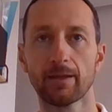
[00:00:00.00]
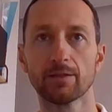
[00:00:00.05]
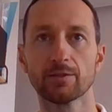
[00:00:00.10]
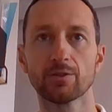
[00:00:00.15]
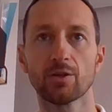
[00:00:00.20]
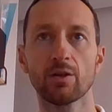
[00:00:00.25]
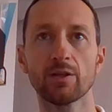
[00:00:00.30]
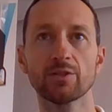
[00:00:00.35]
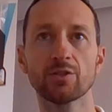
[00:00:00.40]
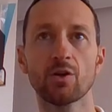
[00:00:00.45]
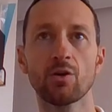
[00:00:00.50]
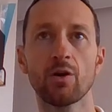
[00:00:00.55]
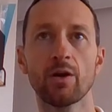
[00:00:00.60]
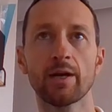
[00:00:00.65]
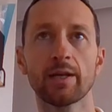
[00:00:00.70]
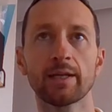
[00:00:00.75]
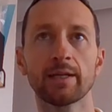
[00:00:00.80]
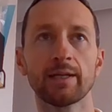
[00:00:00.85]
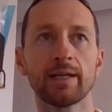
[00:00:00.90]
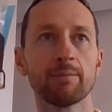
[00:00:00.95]
So let's go
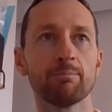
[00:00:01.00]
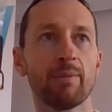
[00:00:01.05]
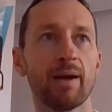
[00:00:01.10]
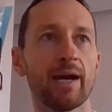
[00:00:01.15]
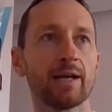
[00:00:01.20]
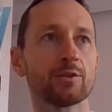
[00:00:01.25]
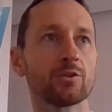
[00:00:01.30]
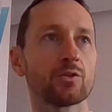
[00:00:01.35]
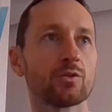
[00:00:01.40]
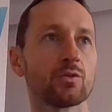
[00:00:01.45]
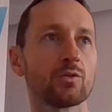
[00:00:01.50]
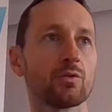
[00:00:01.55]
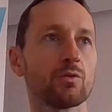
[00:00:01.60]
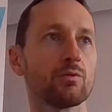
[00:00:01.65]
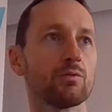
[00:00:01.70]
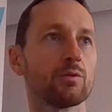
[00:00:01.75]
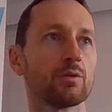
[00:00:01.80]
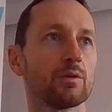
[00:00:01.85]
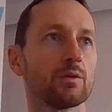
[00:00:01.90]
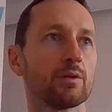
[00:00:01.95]
ahead and get back
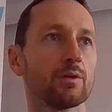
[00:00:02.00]
to